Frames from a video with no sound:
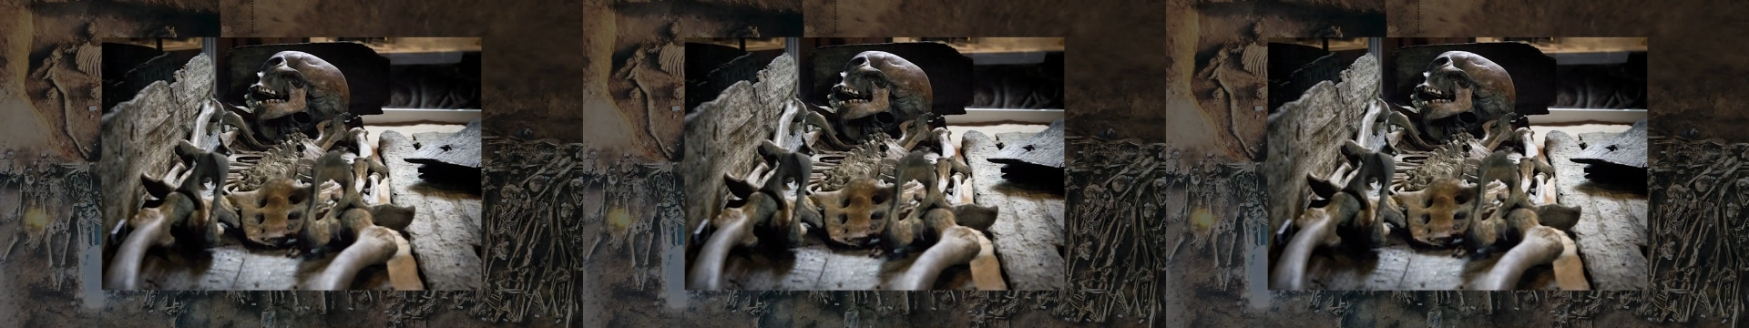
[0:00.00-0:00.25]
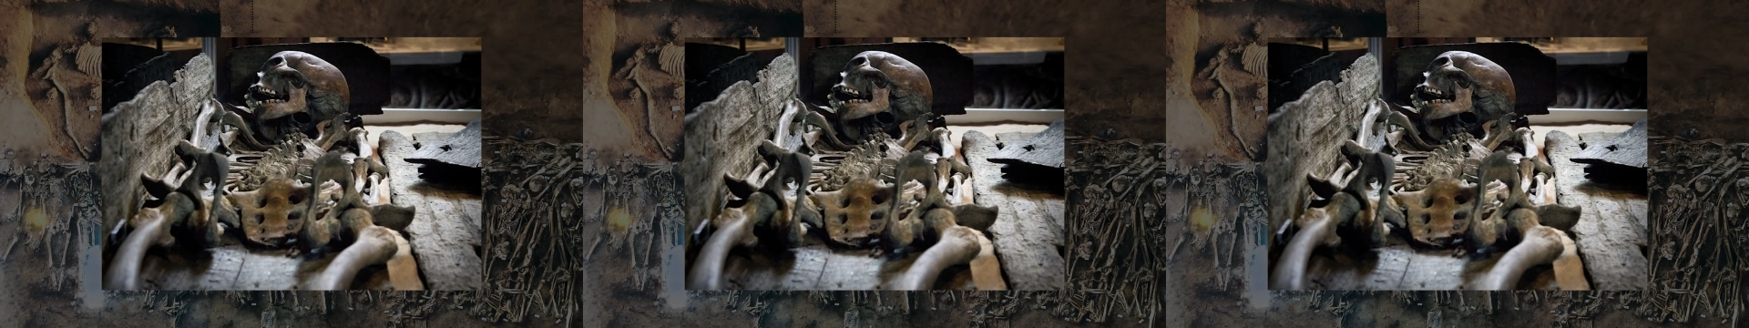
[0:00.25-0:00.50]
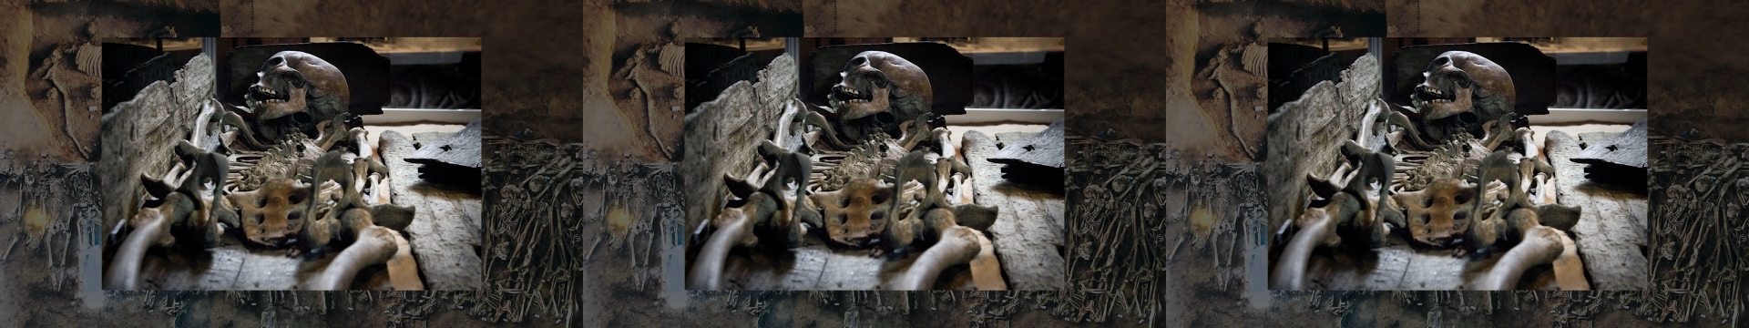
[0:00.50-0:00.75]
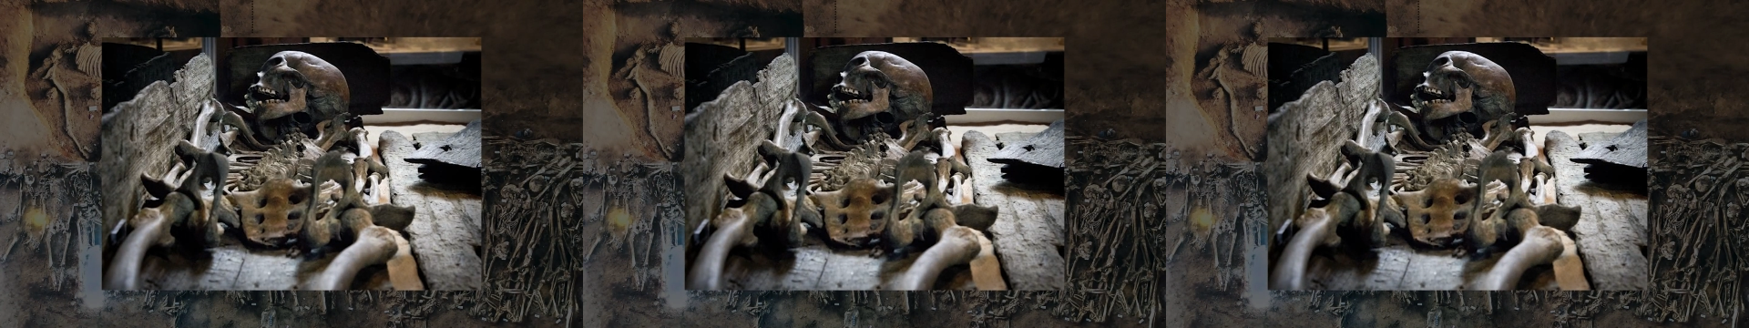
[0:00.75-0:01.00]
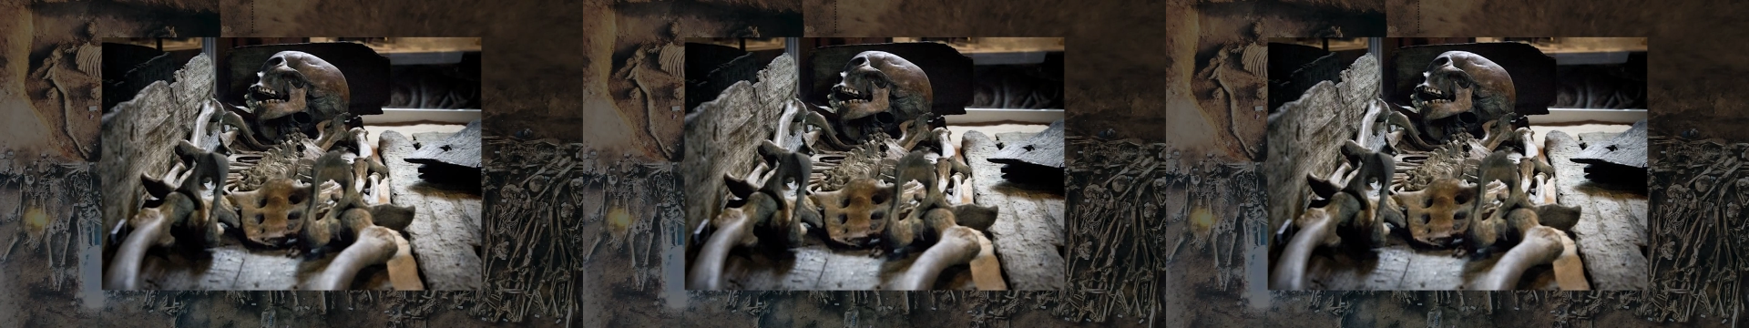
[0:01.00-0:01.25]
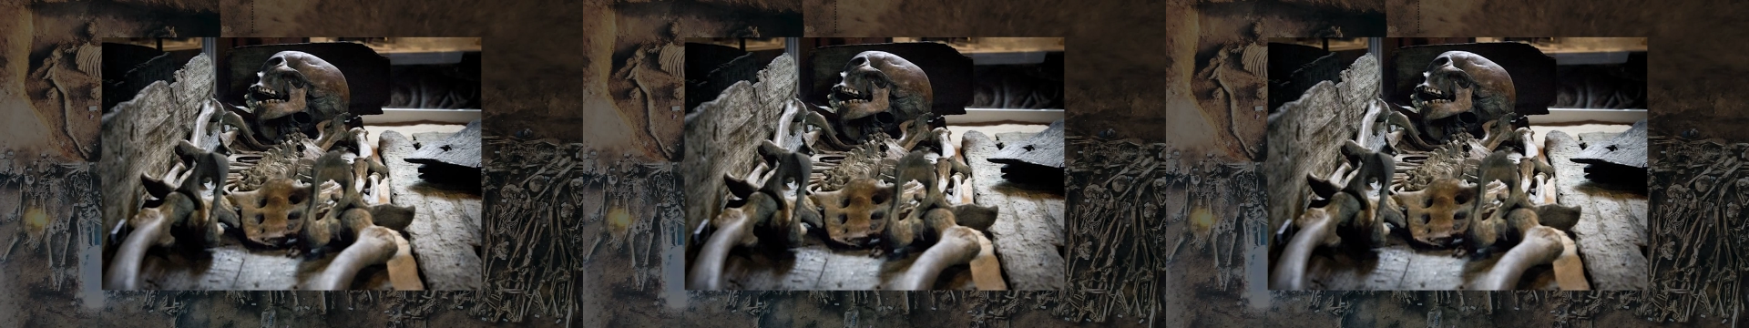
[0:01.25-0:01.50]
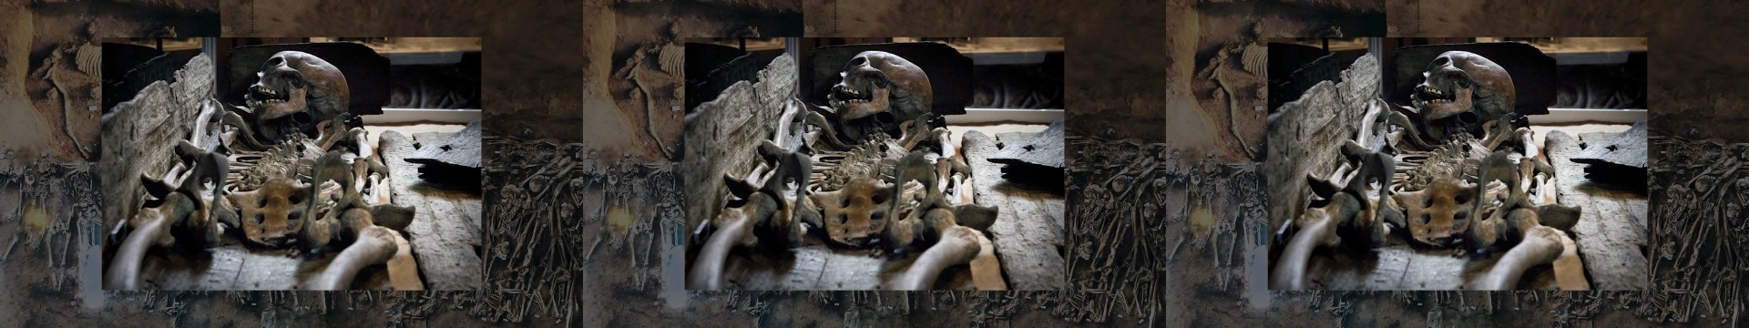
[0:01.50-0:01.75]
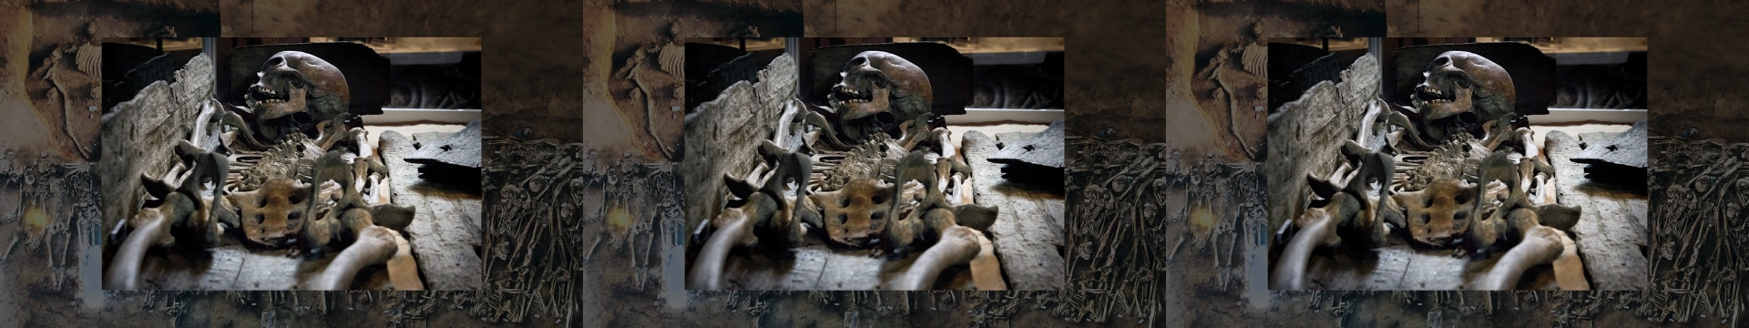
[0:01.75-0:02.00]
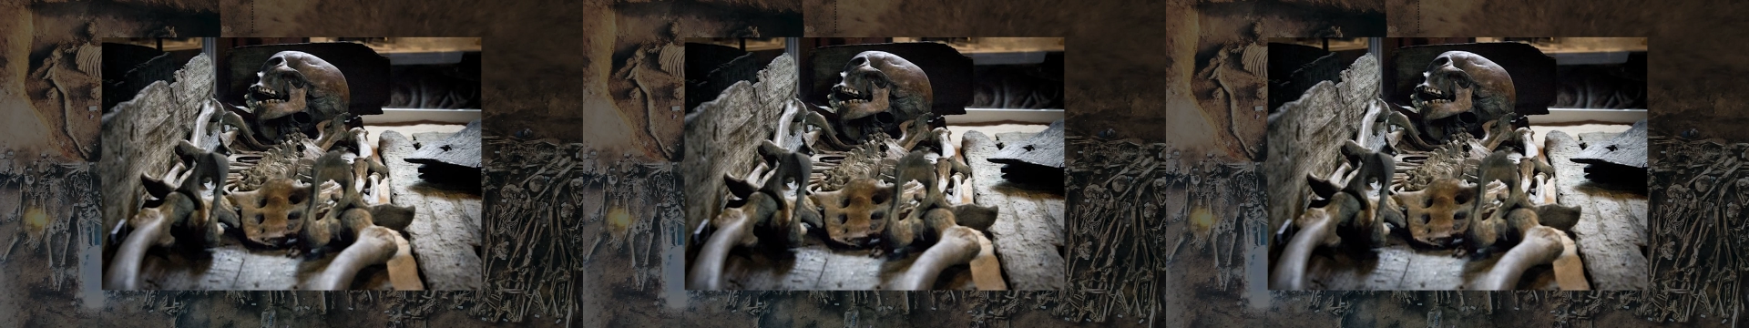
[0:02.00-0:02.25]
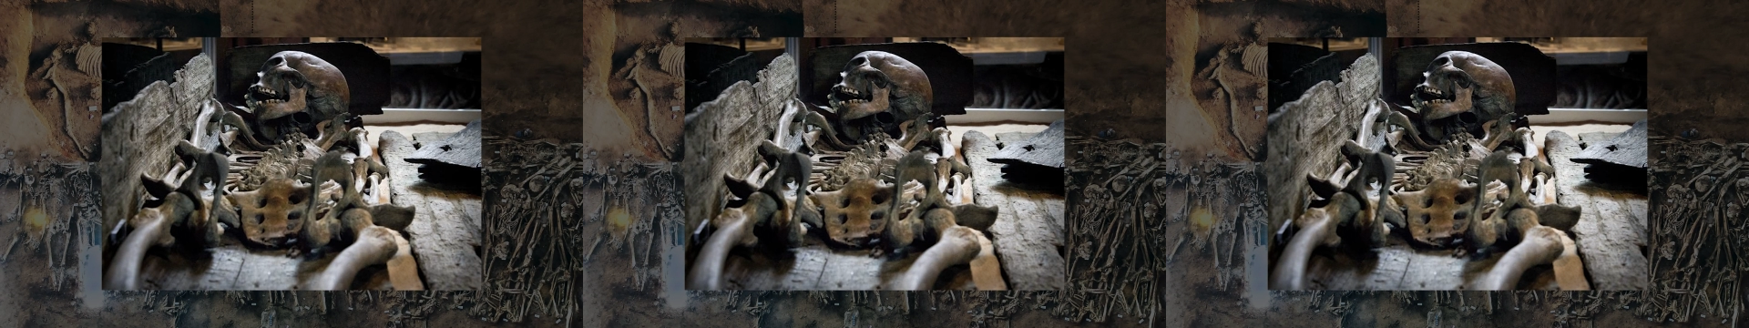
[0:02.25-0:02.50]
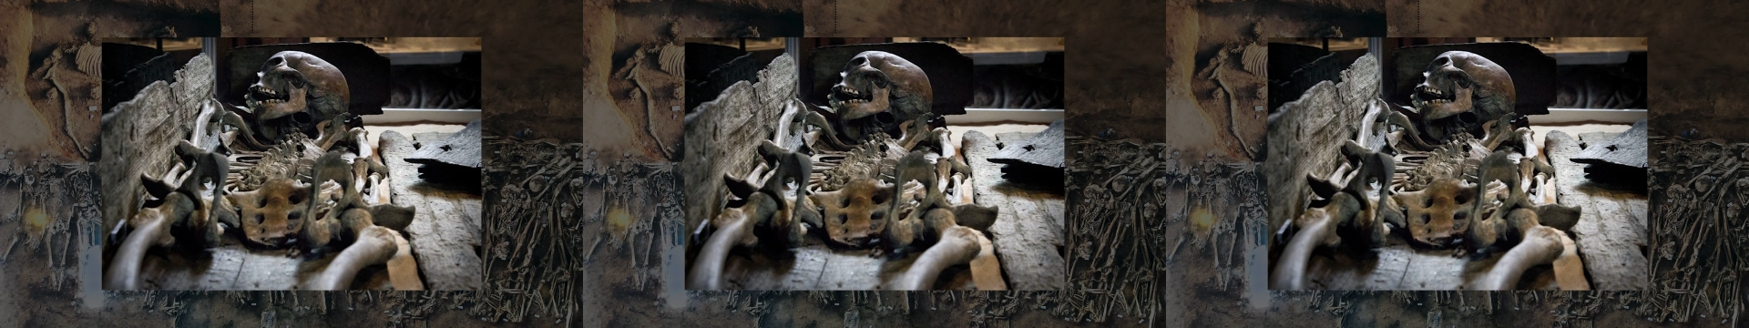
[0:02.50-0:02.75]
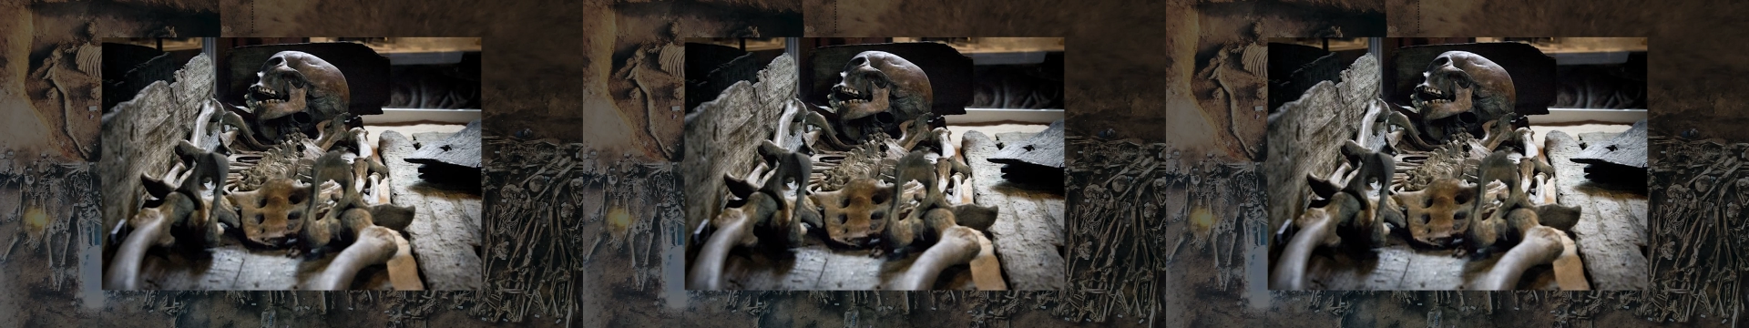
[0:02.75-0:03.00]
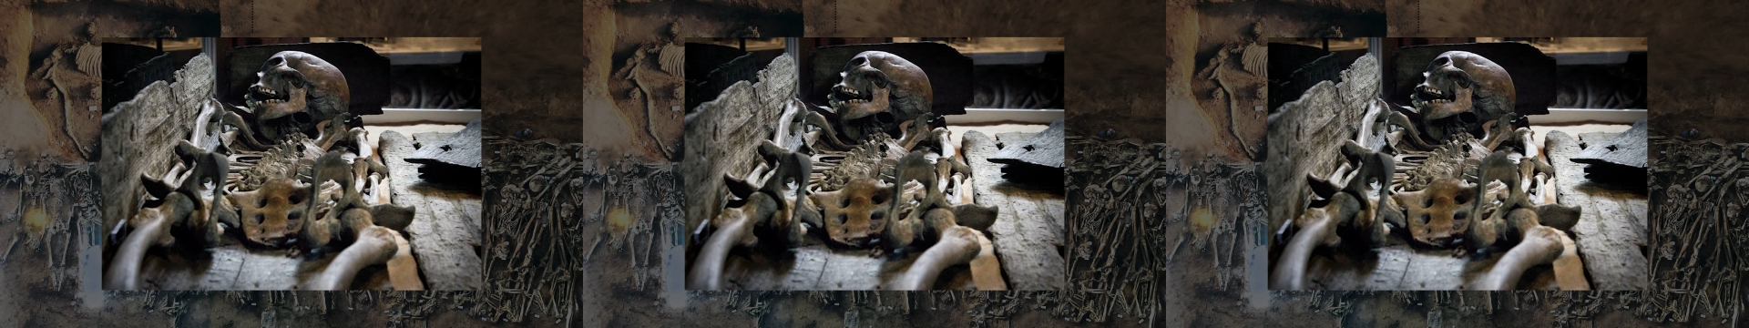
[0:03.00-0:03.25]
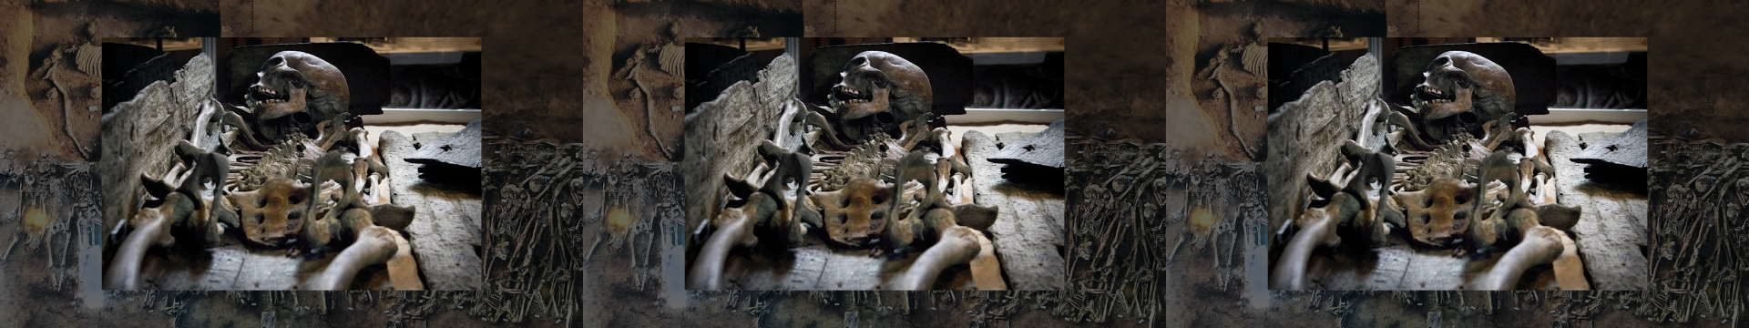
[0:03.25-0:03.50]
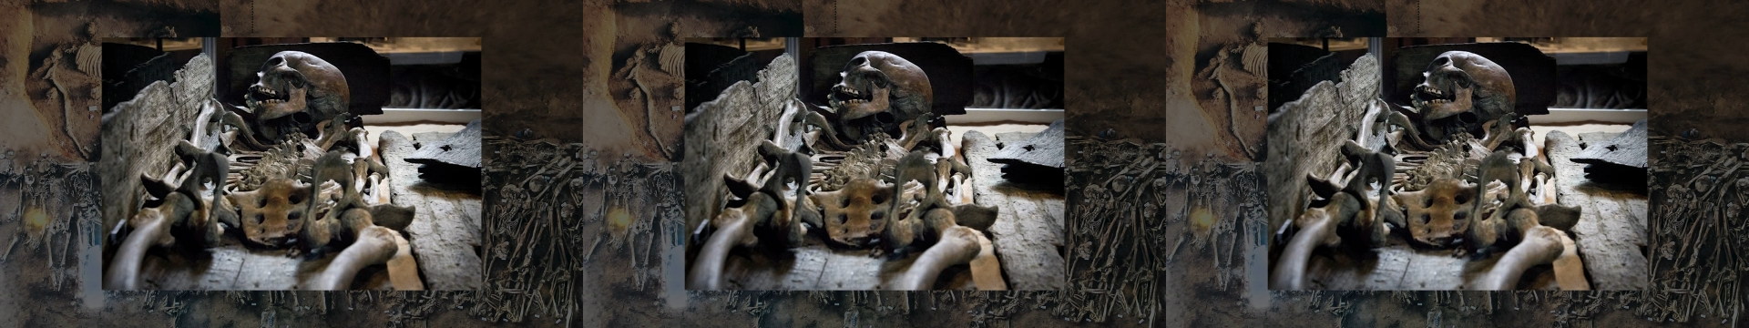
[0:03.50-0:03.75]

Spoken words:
[unreadable: no face in view]